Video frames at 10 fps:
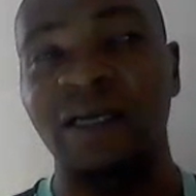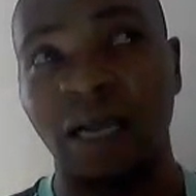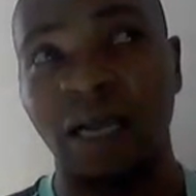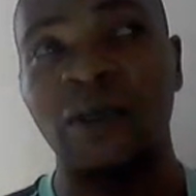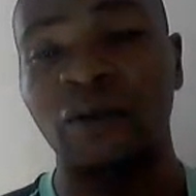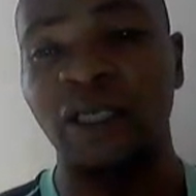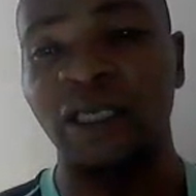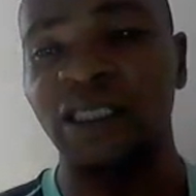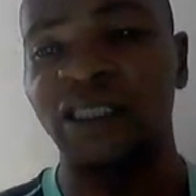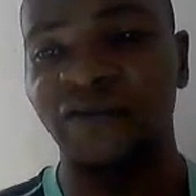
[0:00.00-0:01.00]
Cameroon
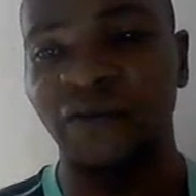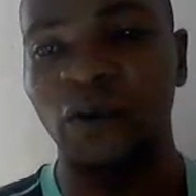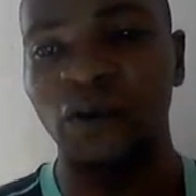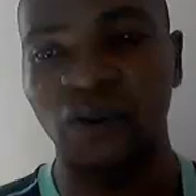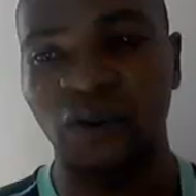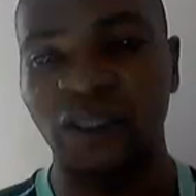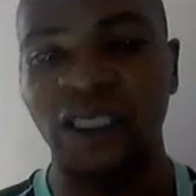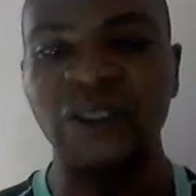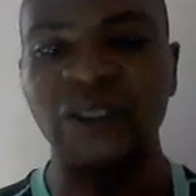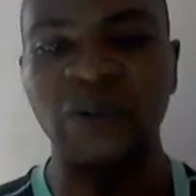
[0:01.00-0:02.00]
English falls
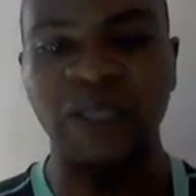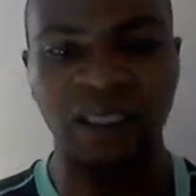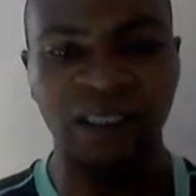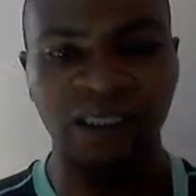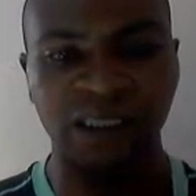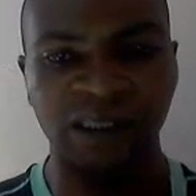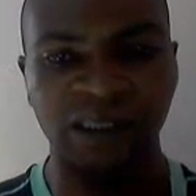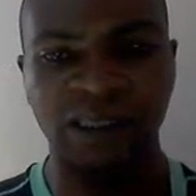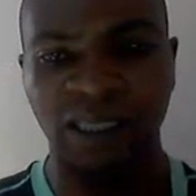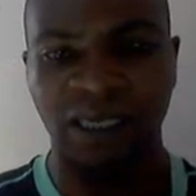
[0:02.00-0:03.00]
under new
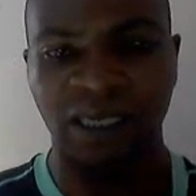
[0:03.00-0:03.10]
Englishes.